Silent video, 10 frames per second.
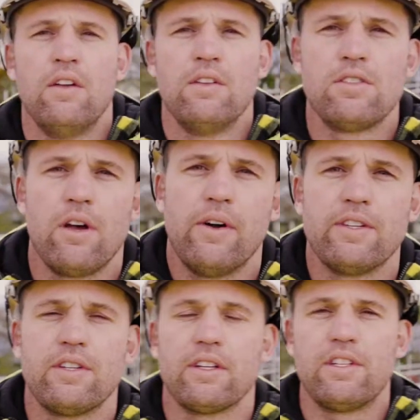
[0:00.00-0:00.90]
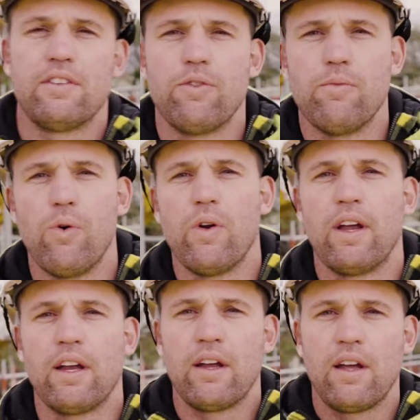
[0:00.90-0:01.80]
So a successful
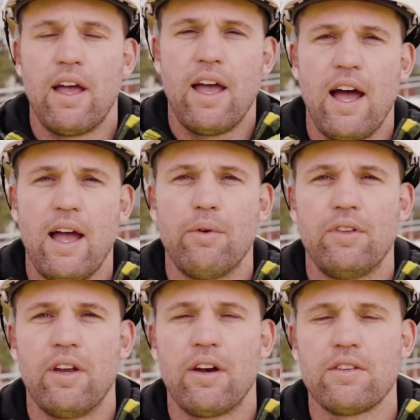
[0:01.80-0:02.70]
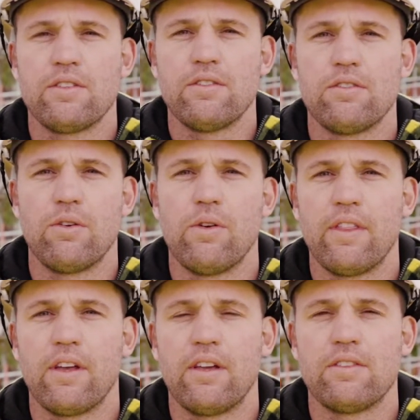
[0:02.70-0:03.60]
morning at Heywood Terrace
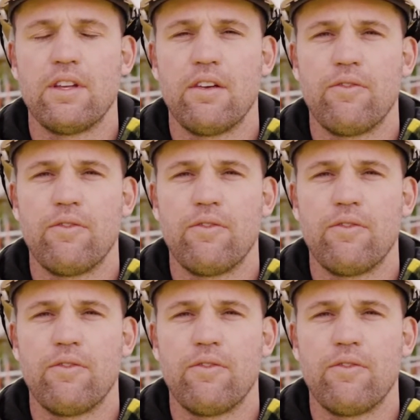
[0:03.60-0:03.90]
installing the cassette